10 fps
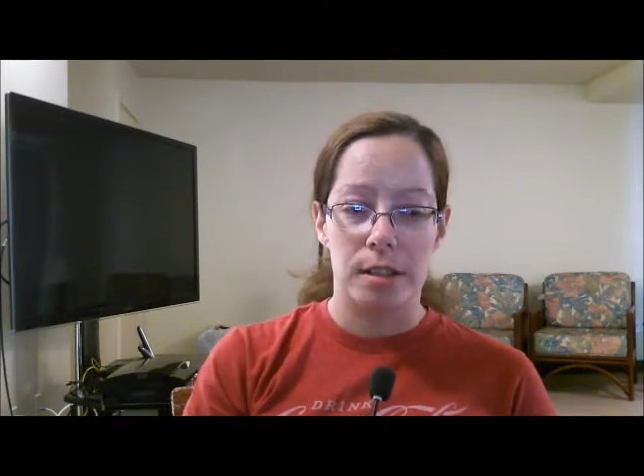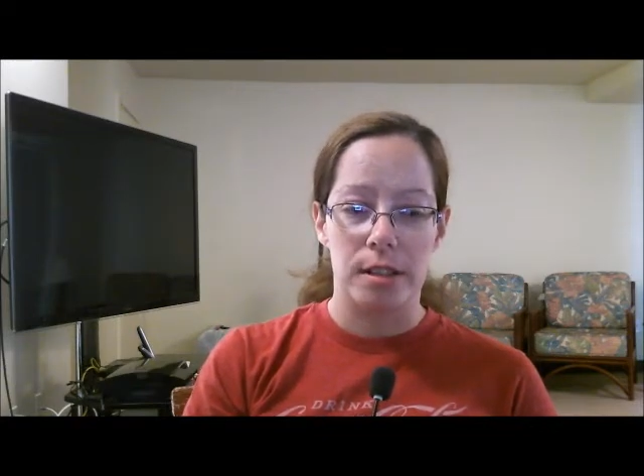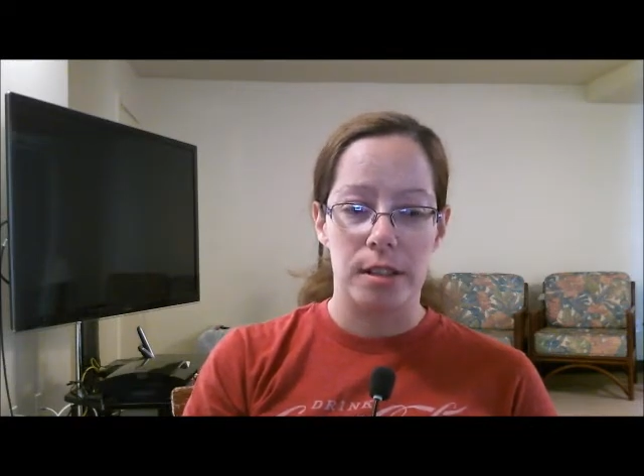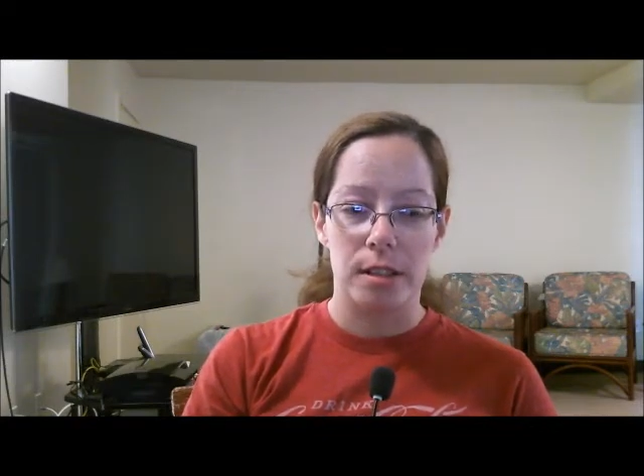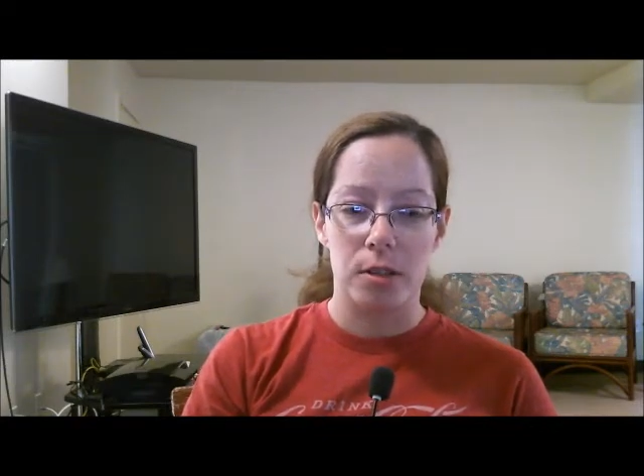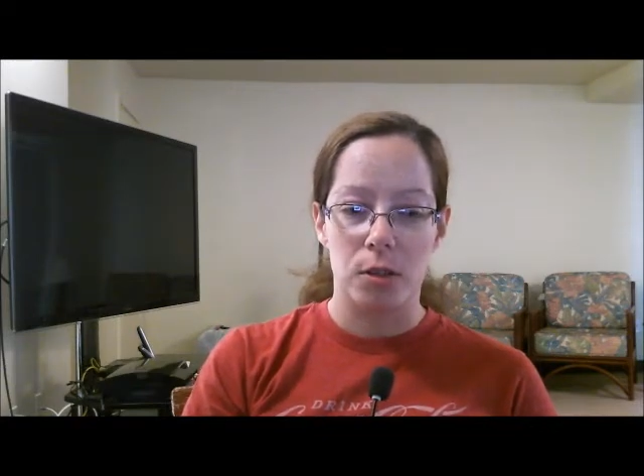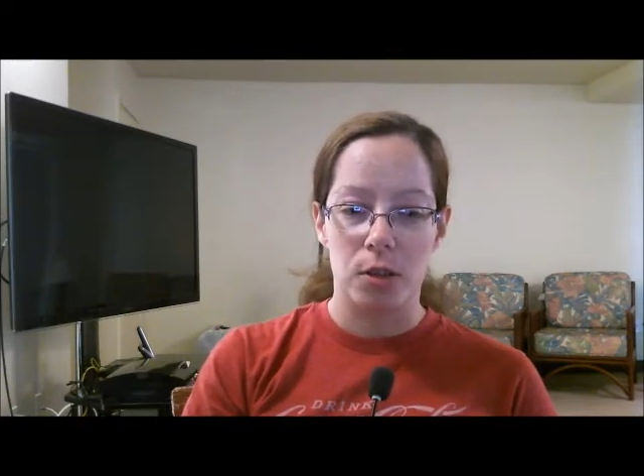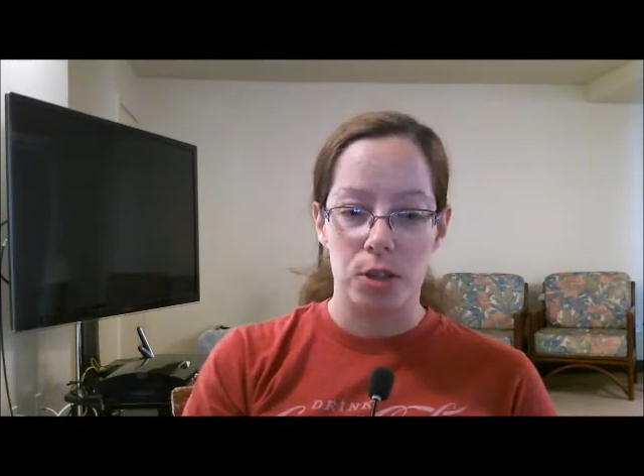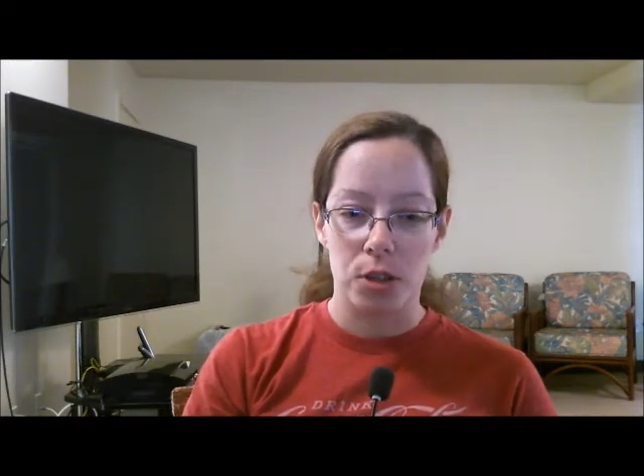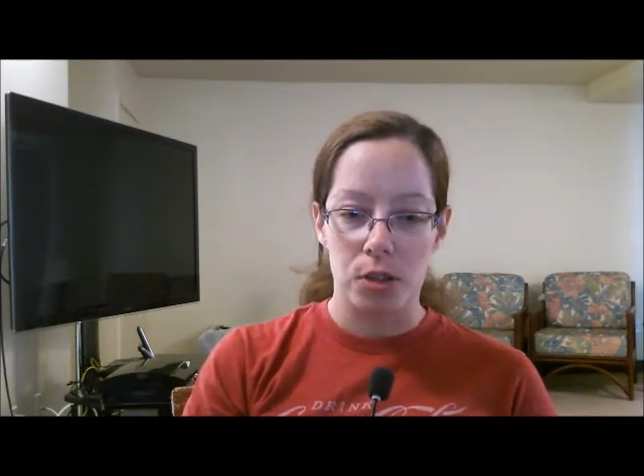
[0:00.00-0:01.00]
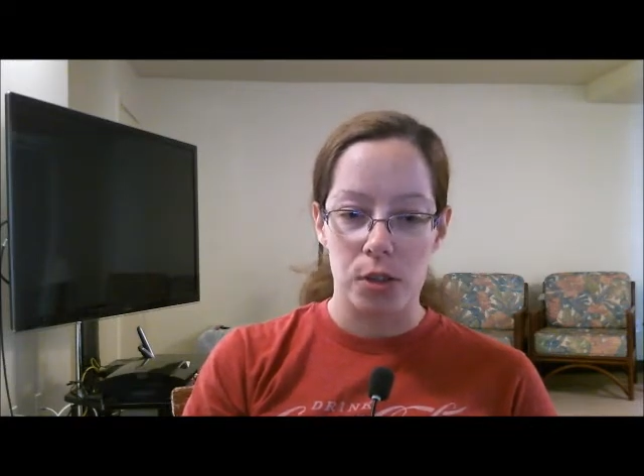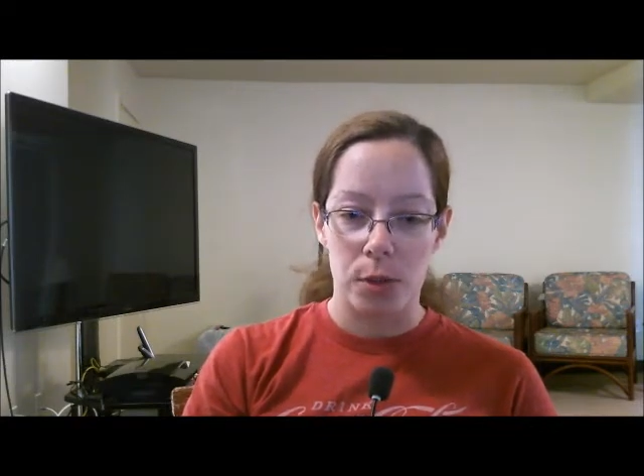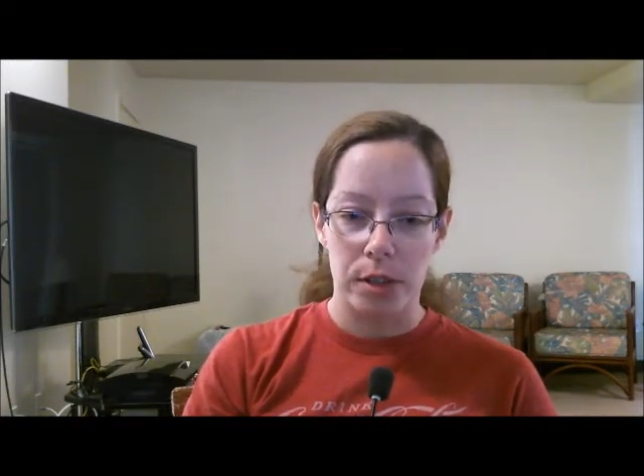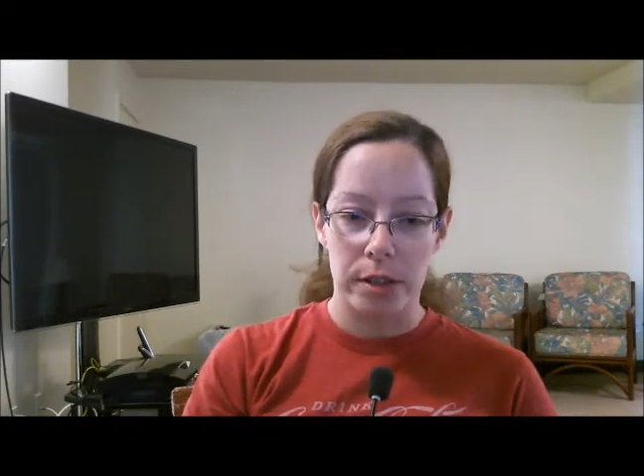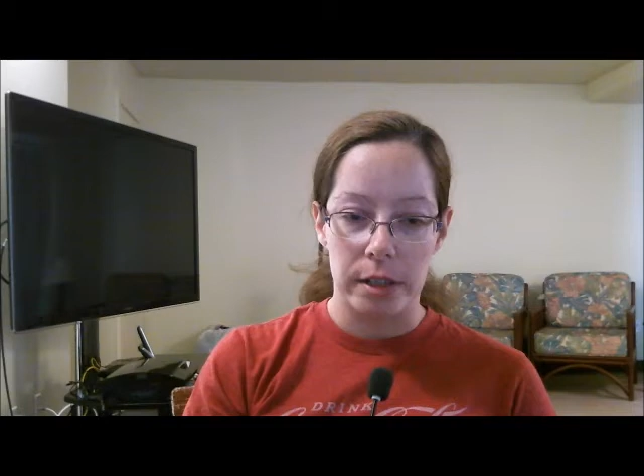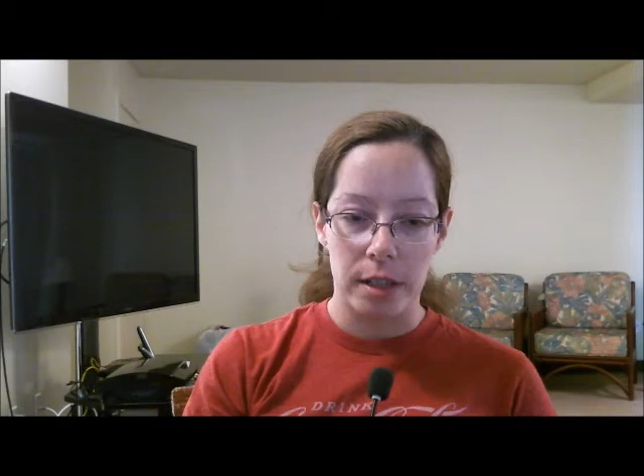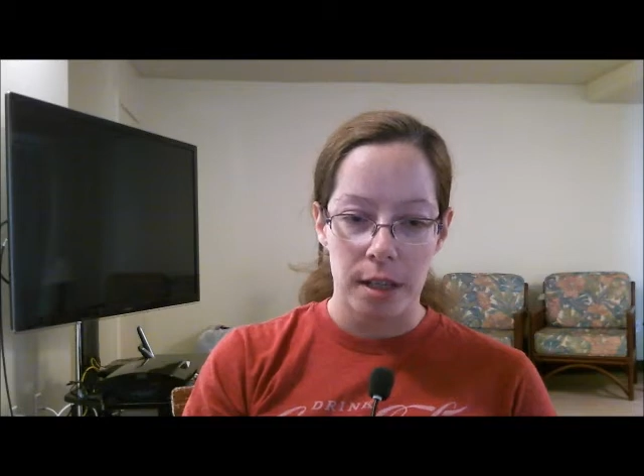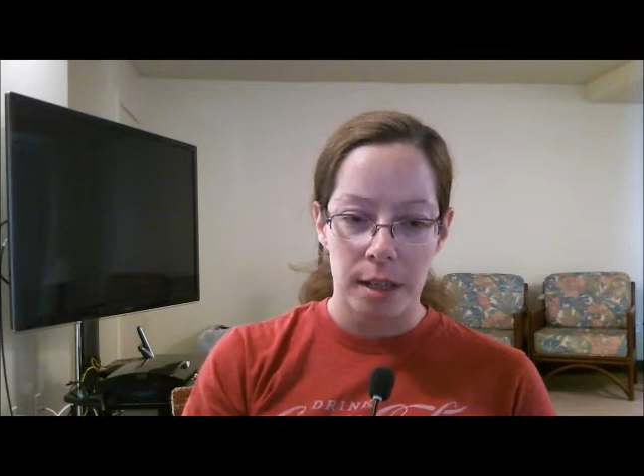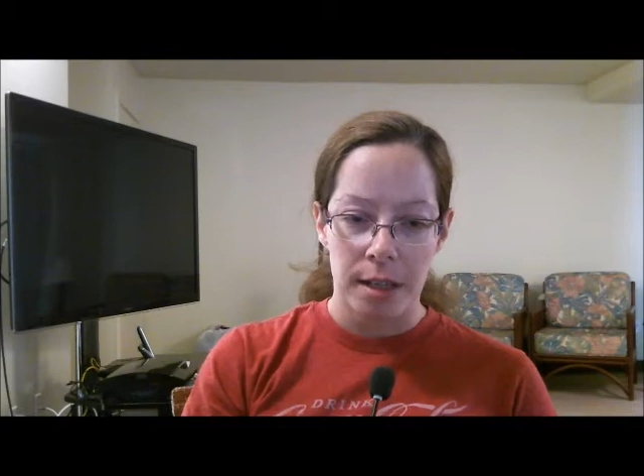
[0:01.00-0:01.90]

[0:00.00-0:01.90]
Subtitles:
and local shows are pretty neat.